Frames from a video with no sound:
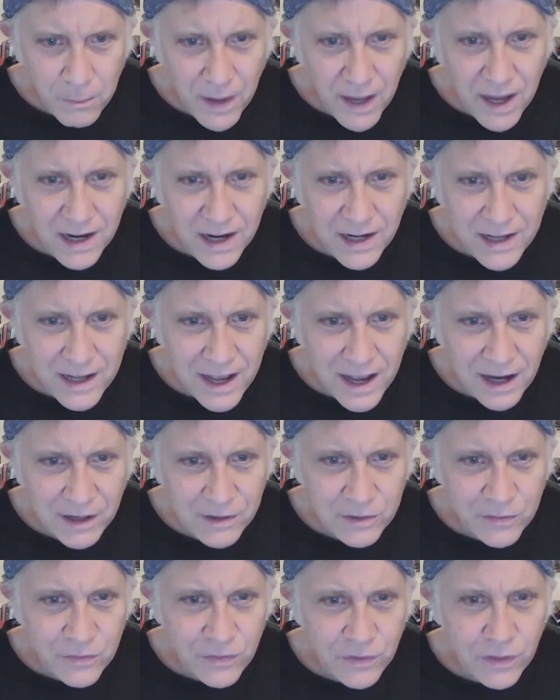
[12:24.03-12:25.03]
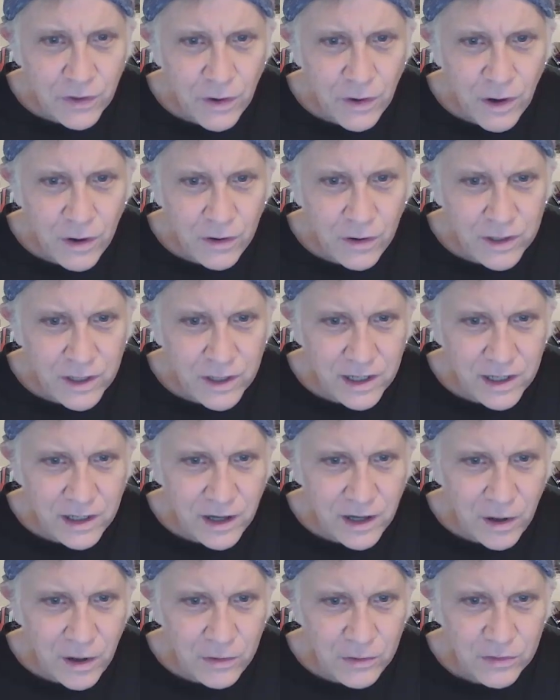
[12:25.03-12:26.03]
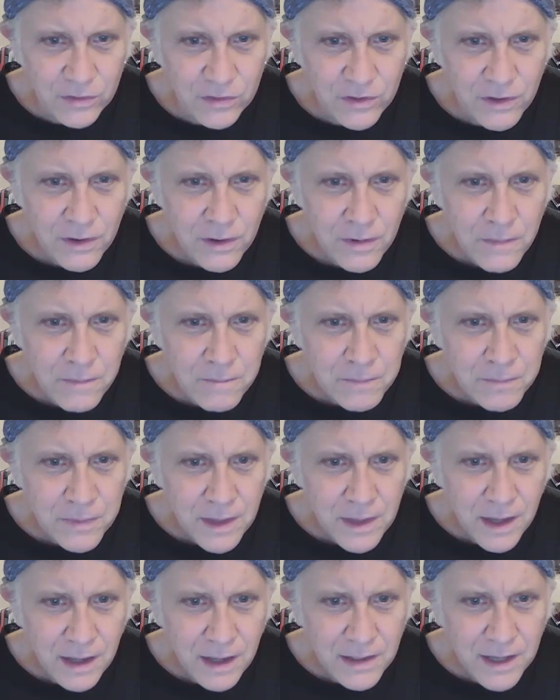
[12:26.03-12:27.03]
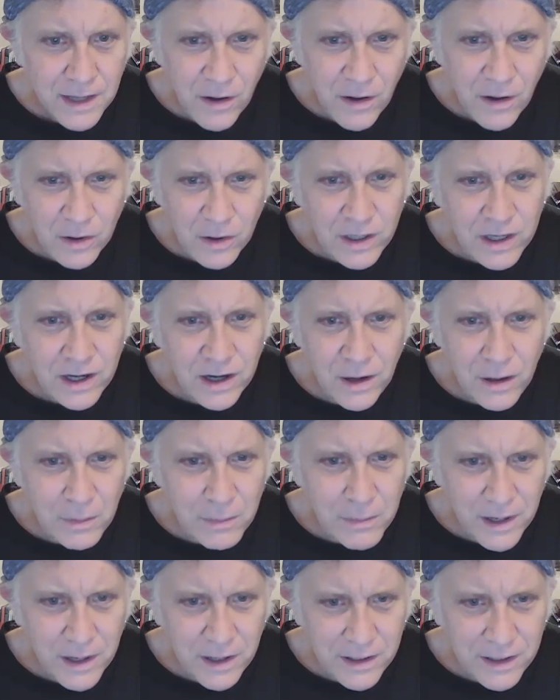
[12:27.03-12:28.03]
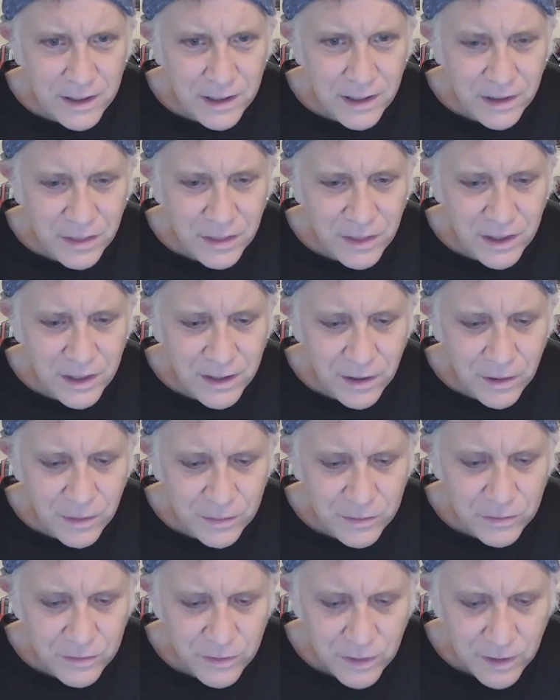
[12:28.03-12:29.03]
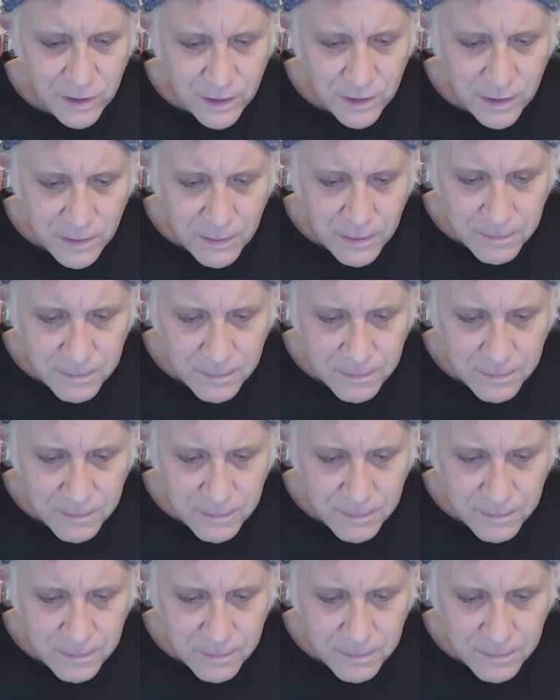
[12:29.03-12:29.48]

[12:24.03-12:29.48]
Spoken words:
are maniacs for their own egos, and they don't care about anything else.